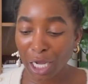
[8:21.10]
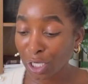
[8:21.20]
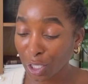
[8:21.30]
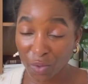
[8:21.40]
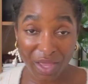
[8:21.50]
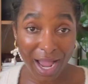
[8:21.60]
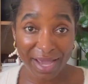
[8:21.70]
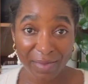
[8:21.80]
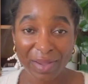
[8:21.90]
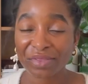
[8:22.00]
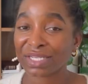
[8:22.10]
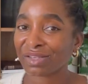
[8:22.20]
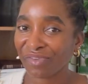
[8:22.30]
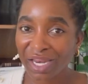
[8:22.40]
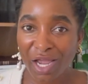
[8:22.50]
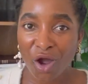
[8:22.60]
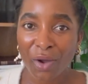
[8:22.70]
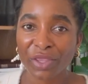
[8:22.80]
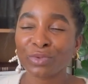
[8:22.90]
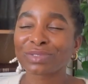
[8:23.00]
clothing item in this video,
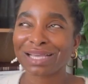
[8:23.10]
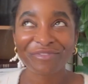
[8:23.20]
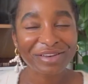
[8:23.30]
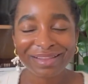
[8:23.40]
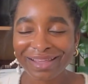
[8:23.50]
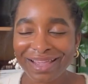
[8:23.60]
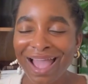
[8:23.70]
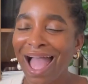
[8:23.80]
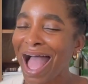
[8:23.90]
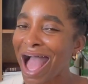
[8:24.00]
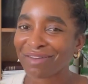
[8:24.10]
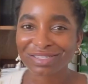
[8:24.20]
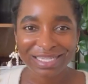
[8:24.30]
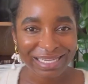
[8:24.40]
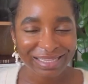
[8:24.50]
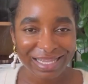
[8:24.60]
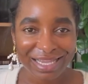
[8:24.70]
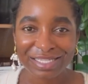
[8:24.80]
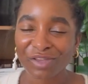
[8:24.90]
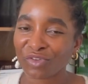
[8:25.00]
and you definitely have seen
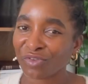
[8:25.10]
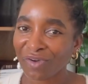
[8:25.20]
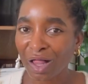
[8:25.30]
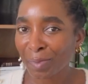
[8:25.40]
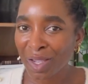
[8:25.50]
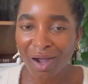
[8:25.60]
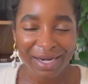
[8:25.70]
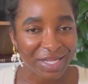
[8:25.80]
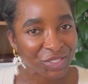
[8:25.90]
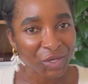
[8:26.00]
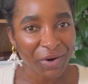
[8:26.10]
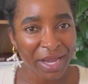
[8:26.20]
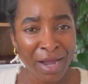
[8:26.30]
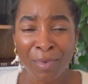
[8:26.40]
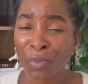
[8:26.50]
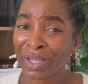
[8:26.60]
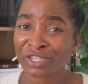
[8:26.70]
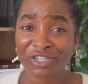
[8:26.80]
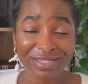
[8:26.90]
these if you follow me on Instagram, which,